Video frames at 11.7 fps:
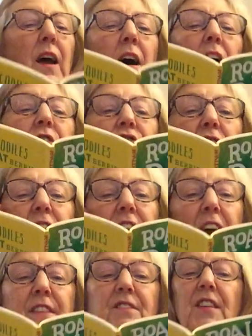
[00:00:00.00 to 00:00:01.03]
A
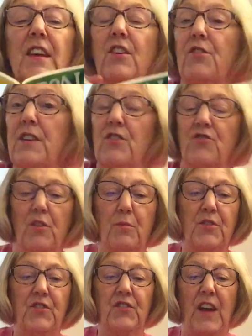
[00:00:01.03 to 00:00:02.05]
gigantic creature
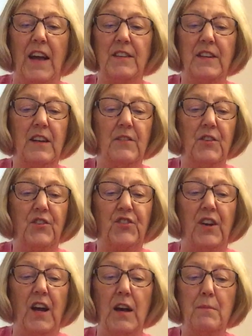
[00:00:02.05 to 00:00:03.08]
was standing in the
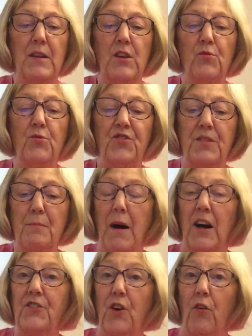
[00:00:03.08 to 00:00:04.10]
slimy, oozy
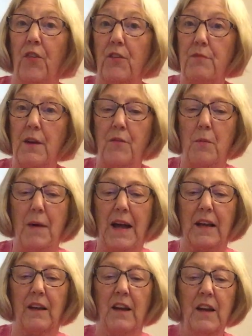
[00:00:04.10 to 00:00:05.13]
mud on the river
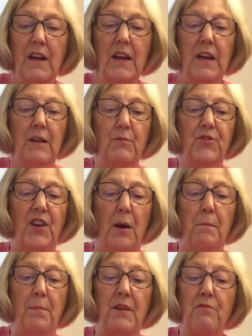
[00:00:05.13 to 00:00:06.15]
bank. It was
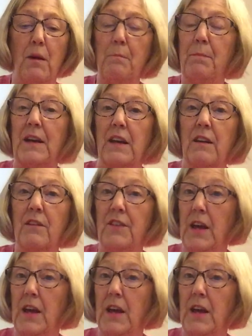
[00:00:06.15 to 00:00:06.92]
Humpy Rumpy, the